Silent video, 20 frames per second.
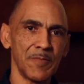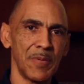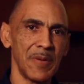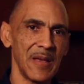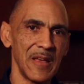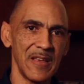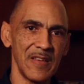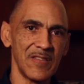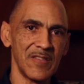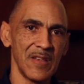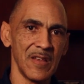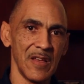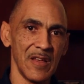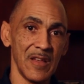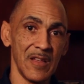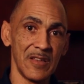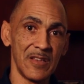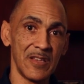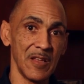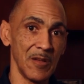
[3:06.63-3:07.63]
place
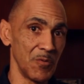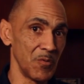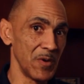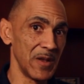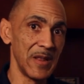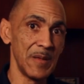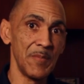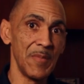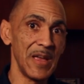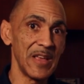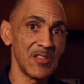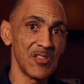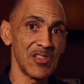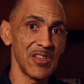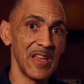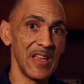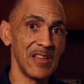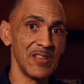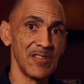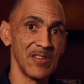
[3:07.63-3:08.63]
to really make
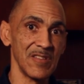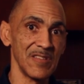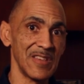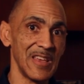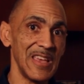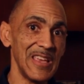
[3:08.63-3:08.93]
changes.